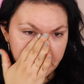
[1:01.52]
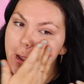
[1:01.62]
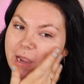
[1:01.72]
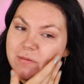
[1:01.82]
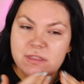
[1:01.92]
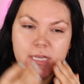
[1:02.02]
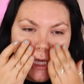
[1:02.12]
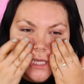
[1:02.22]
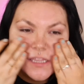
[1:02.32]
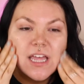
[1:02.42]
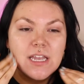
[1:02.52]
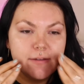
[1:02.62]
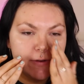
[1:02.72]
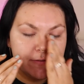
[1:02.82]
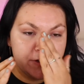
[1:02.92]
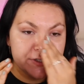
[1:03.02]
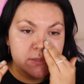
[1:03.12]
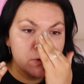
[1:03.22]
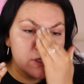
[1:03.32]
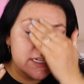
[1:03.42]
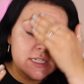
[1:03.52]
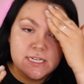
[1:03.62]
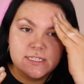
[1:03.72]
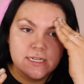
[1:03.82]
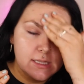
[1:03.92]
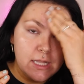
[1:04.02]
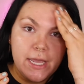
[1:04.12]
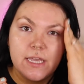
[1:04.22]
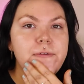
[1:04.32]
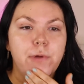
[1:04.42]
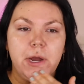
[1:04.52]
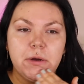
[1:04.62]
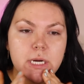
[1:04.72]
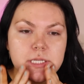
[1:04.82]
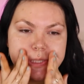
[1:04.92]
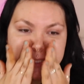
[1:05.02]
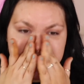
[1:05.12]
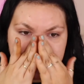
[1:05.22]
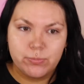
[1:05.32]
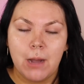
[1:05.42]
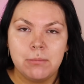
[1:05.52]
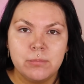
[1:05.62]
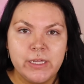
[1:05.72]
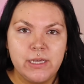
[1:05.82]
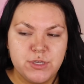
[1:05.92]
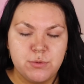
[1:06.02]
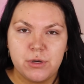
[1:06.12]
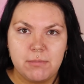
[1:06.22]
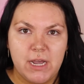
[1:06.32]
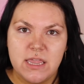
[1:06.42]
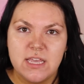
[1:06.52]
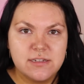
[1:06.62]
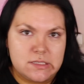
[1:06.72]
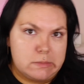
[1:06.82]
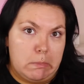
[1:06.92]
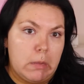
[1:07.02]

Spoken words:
I'm thinking that even if you're someone that doesn't like fragrance, you wouldn't mind this.